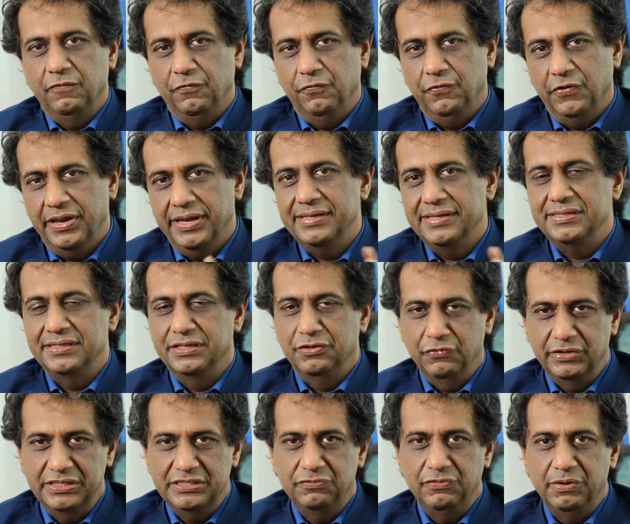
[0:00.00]
ways in
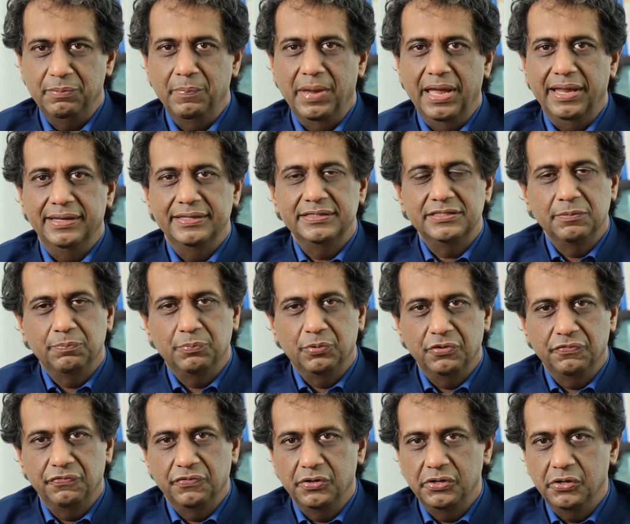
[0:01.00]
which we manage the
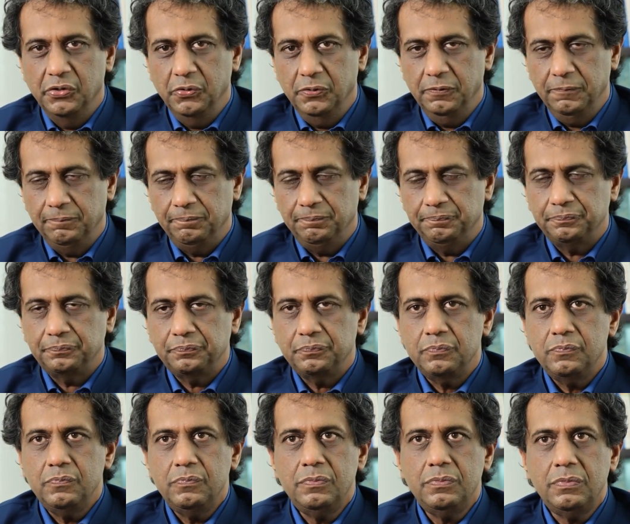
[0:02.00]
portfolio.
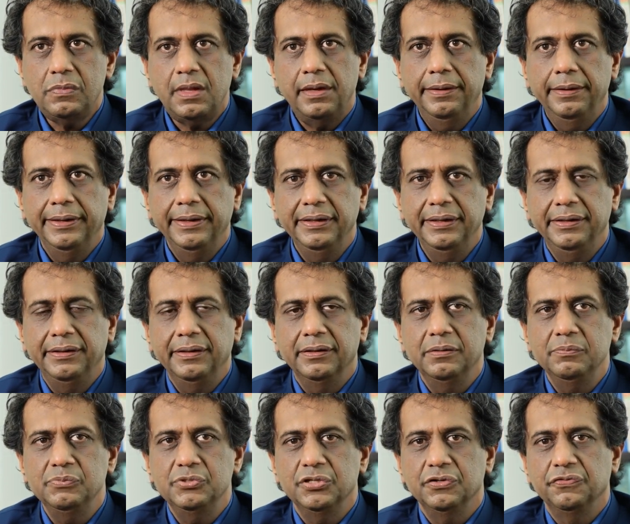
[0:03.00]
In
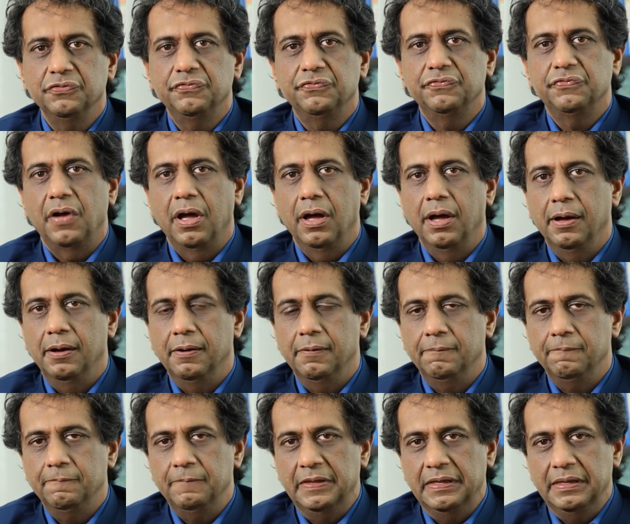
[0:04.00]
terms of
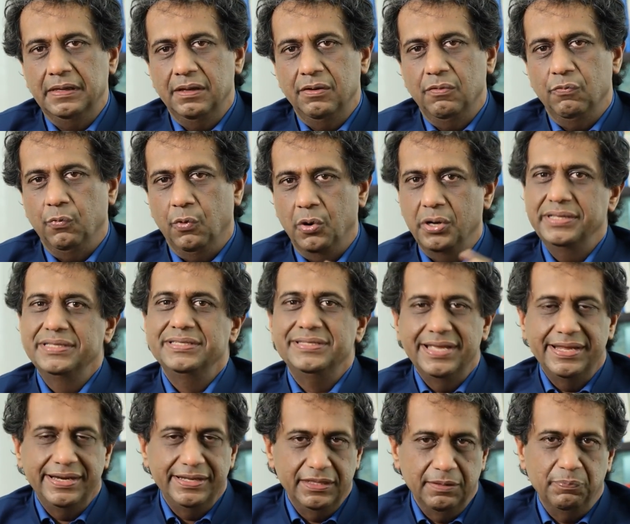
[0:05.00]
what is
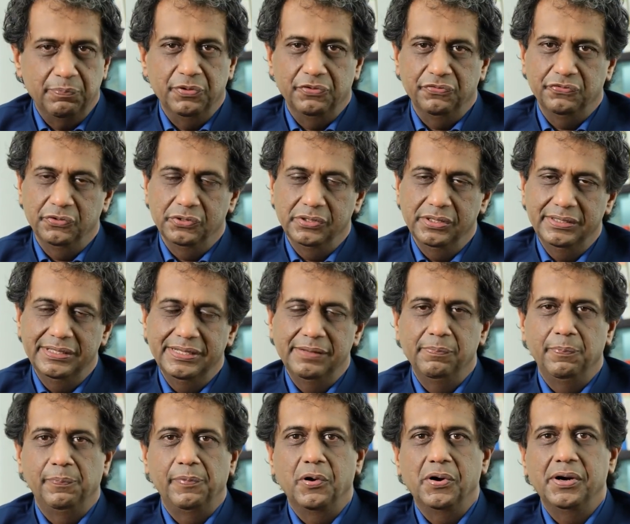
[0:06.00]
there in the portfolio, there
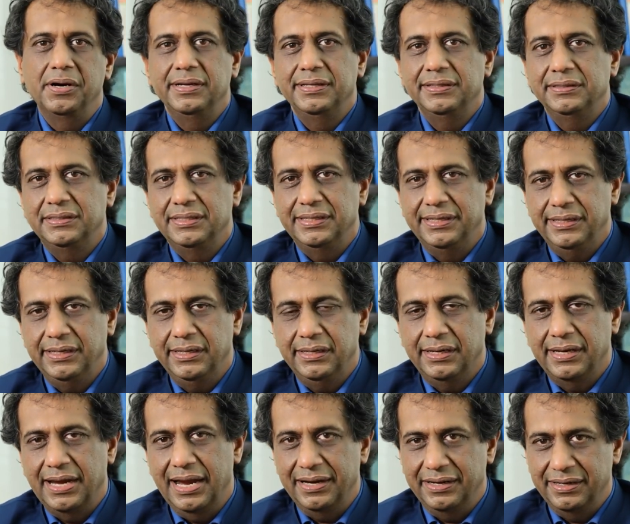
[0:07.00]
are broadly three
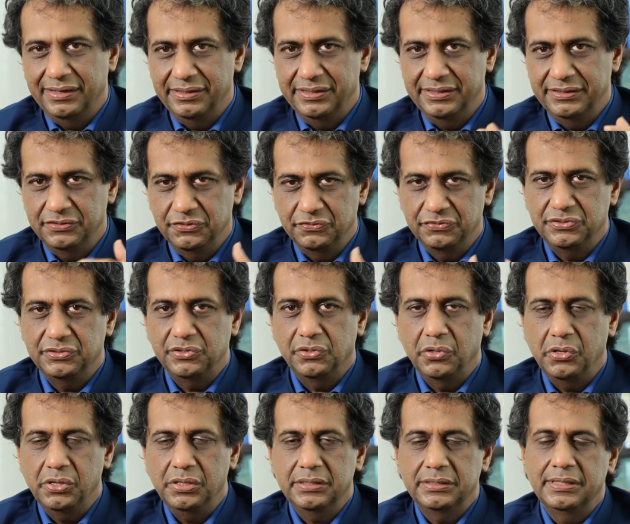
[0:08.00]
categories of
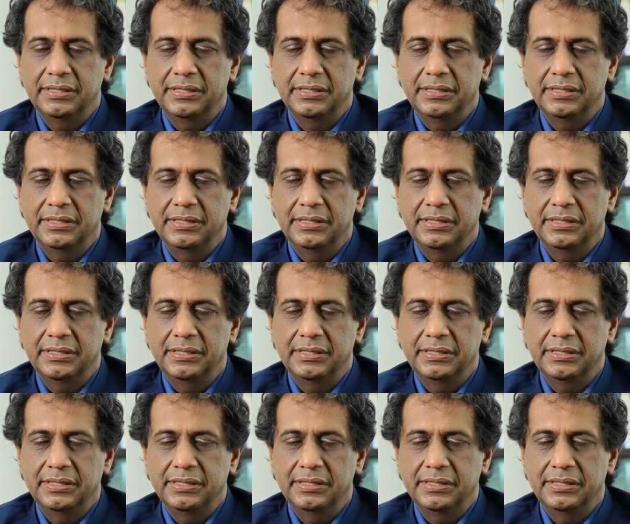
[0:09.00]
stock.